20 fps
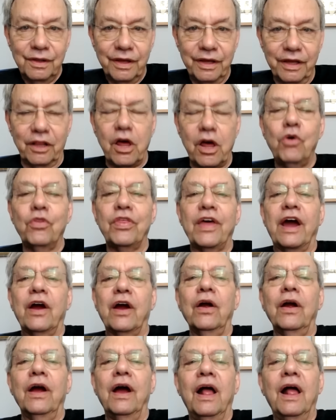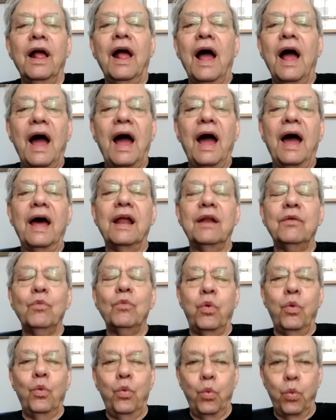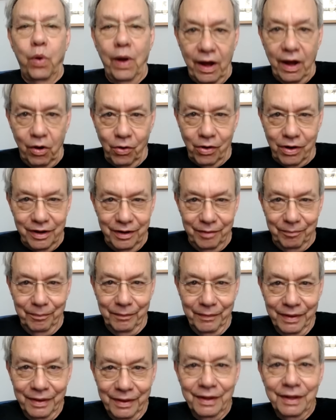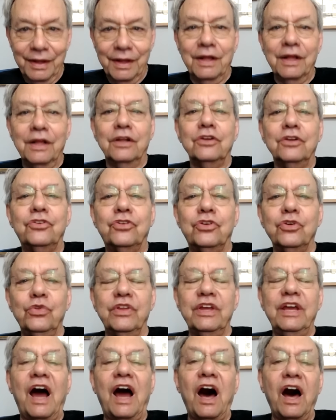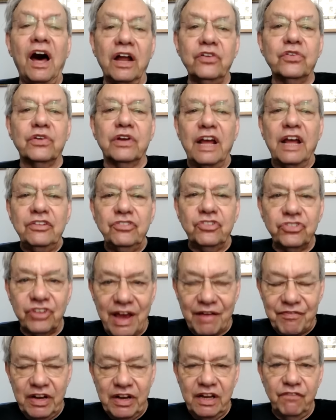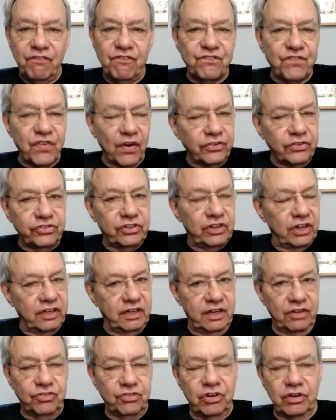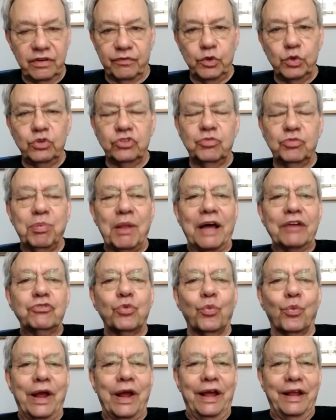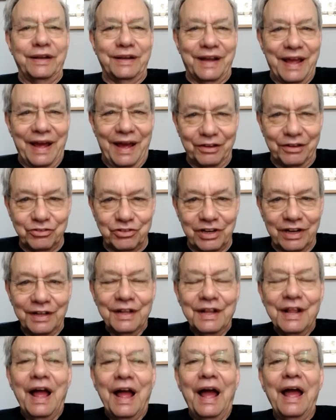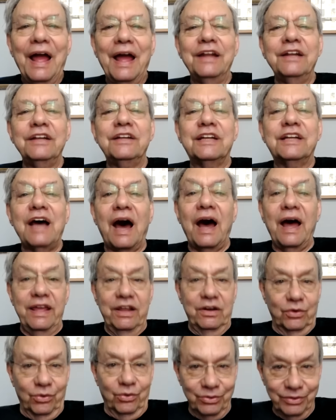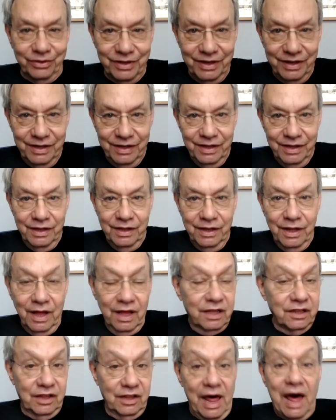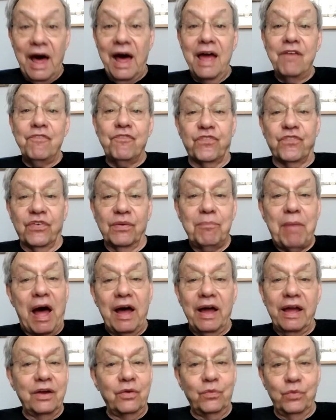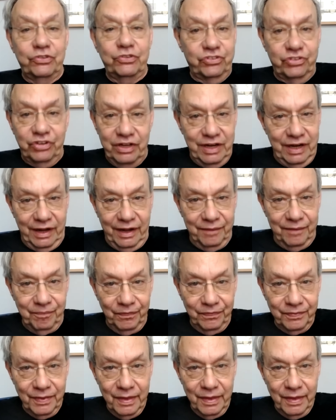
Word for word: Hello there, and welcome to the 171st edition of Lewis Black's Rantcast, entitled Live from Iowa City.